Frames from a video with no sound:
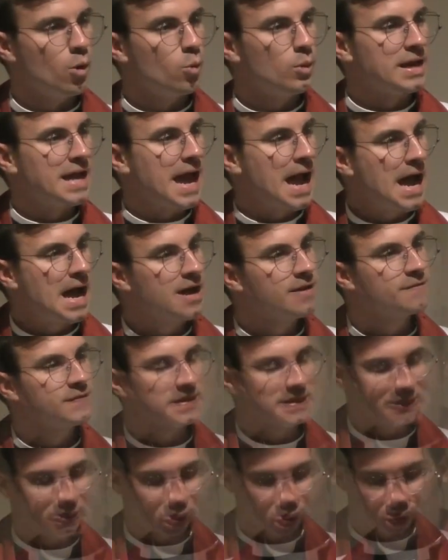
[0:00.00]
What we
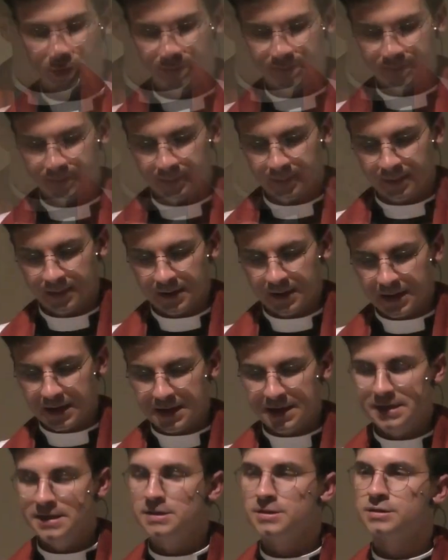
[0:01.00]
have here
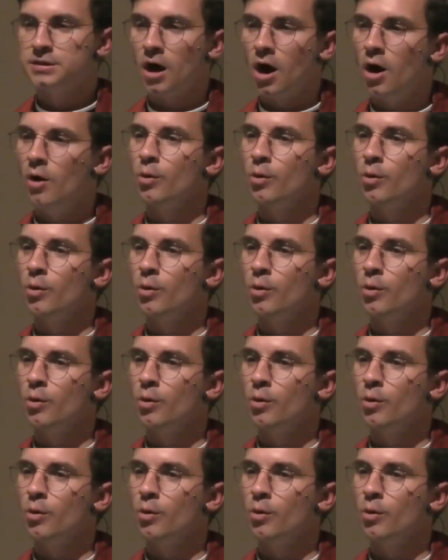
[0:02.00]
is